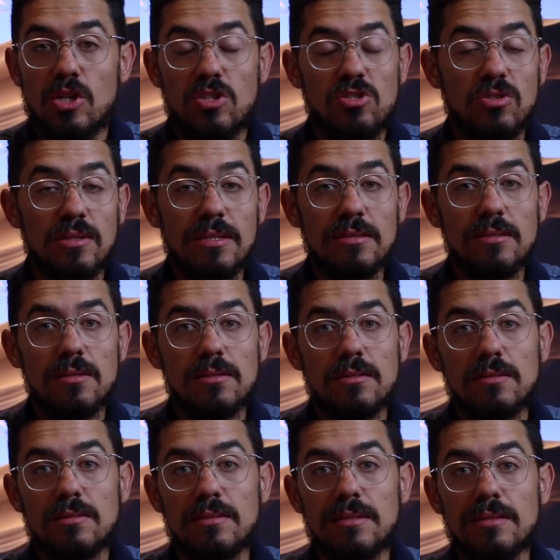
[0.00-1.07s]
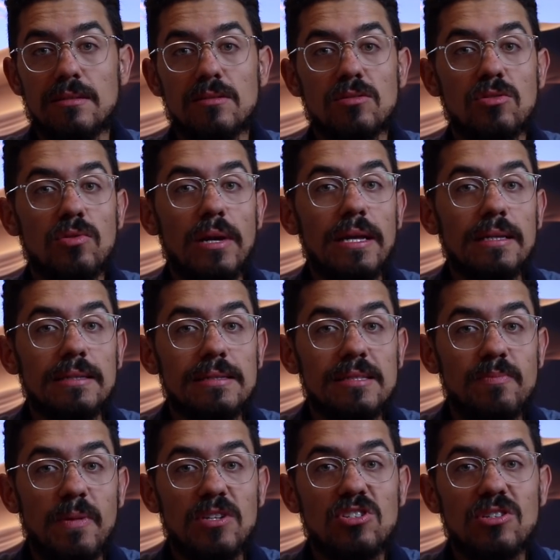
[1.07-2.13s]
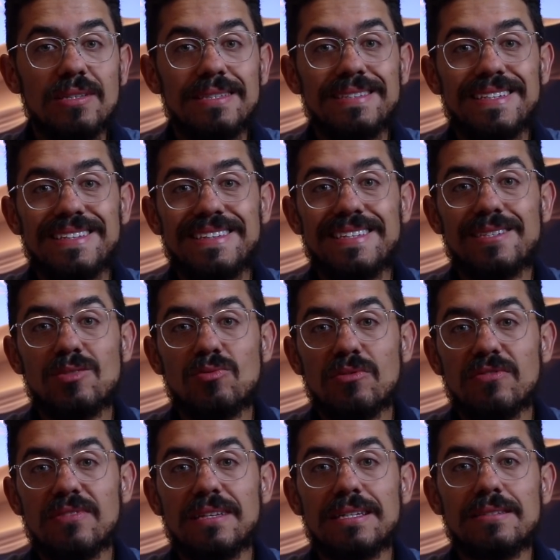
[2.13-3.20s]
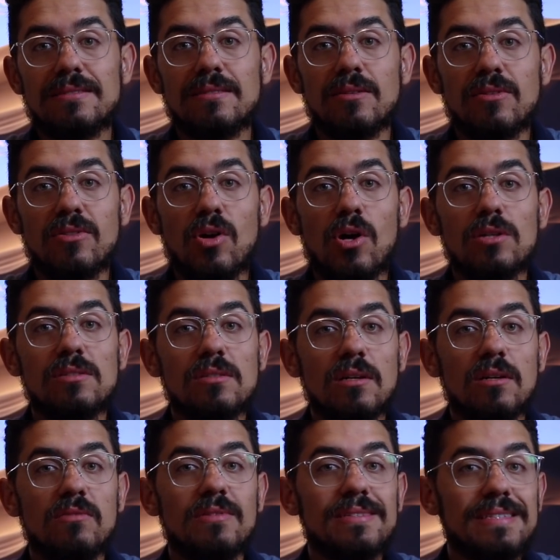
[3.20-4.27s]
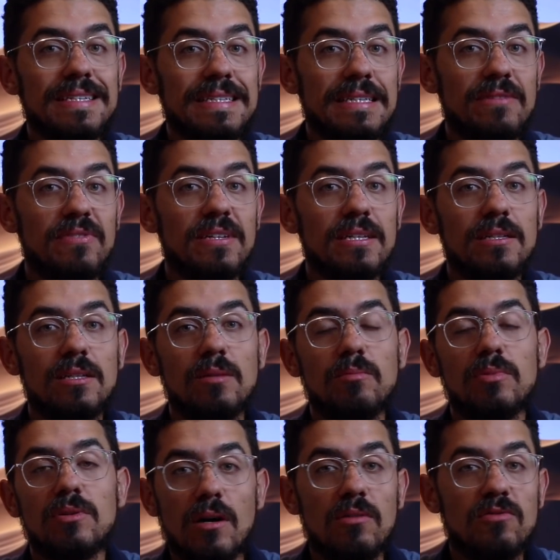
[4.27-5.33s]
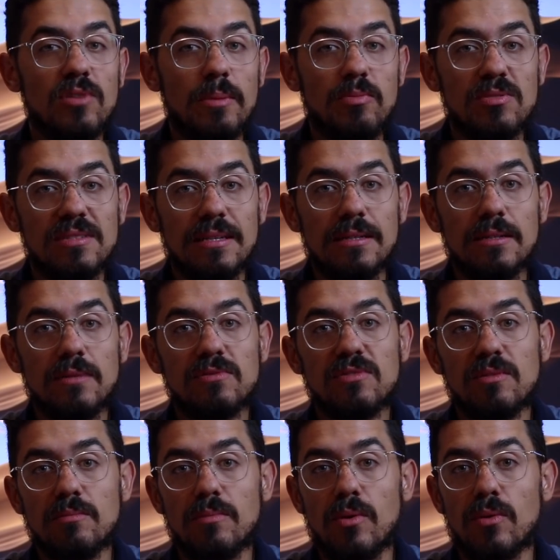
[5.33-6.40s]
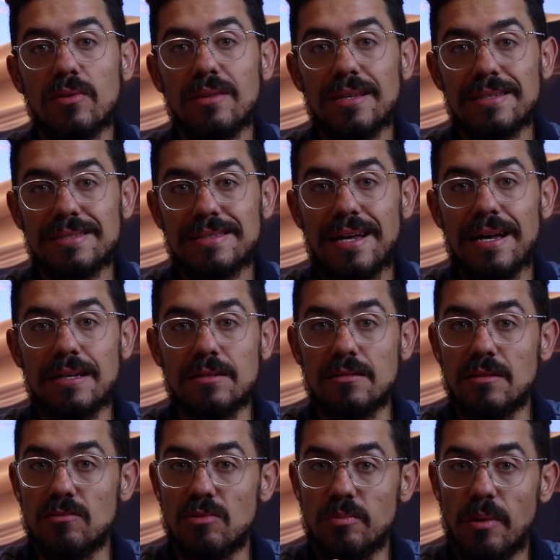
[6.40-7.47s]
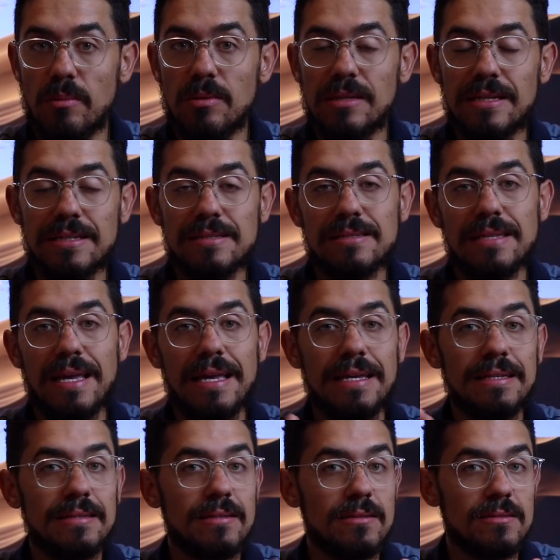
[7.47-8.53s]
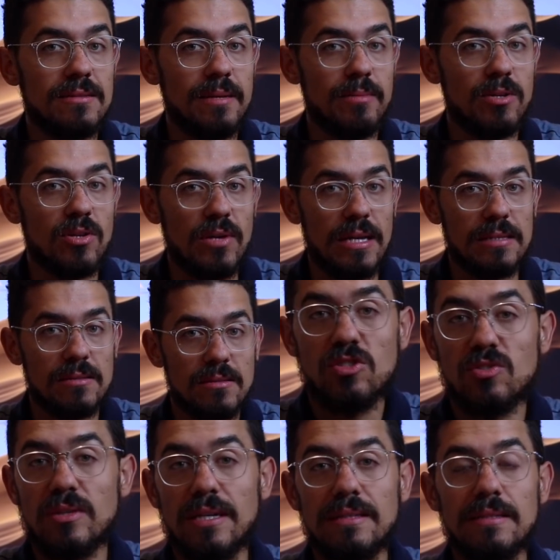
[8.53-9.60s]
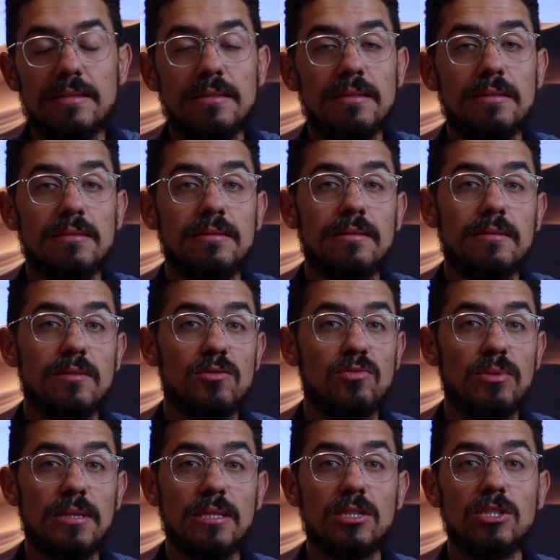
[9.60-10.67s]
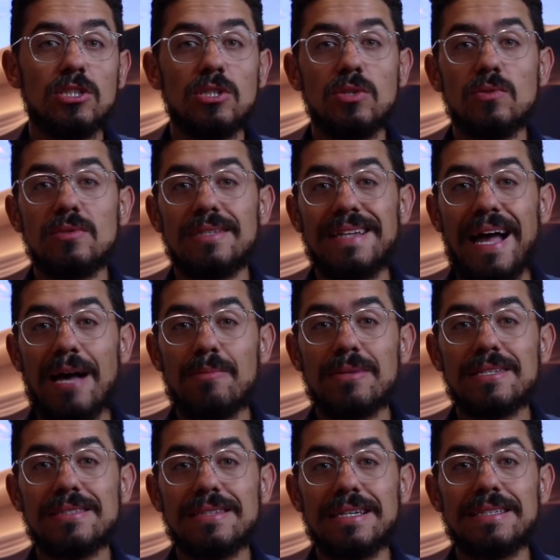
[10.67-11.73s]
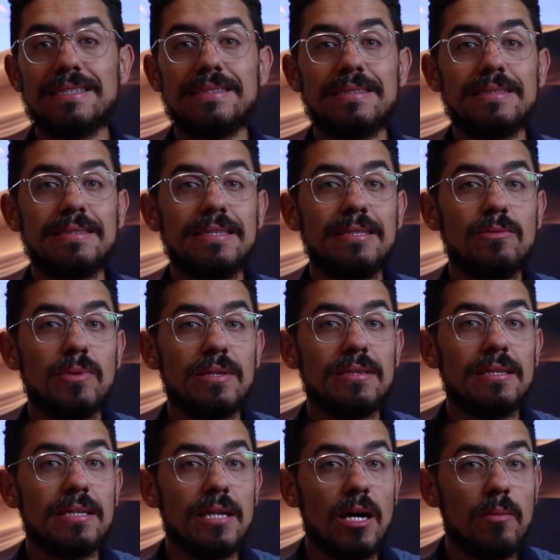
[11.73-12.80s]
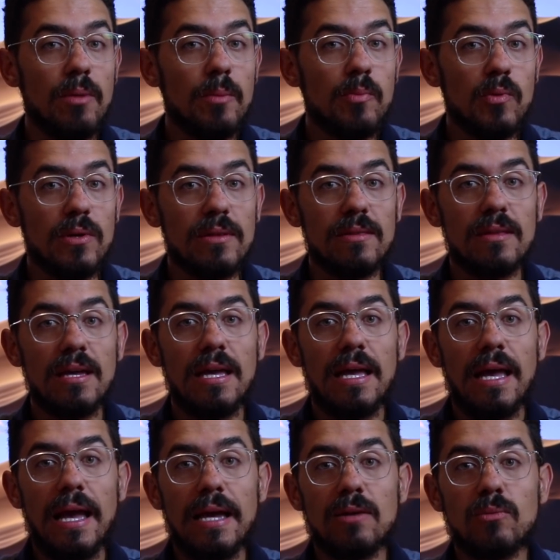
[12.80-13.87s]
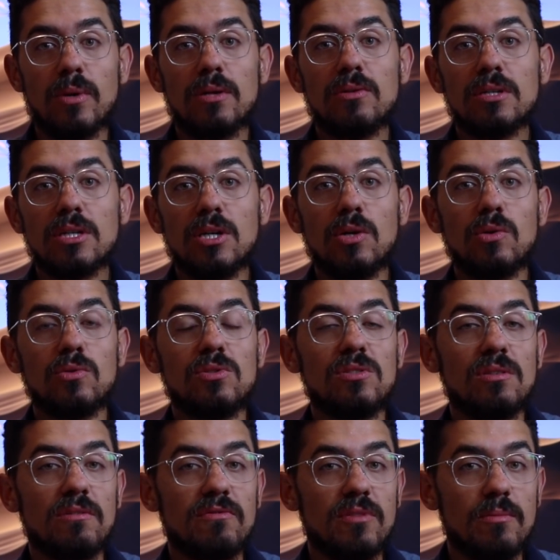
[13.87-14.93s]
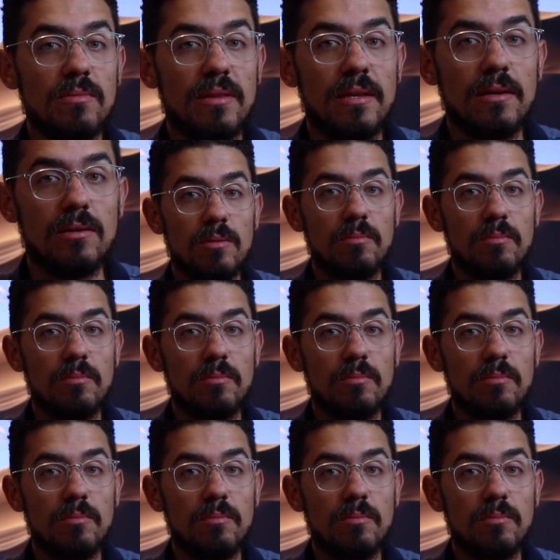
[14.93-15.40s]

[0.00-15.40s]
So this is great, especially that this reflects the thoughts of a significant number of representatives from both sides, Republicans and Democrats. So yeah, this is really good news, and I'm excited to see what they come up with and where it goes from there.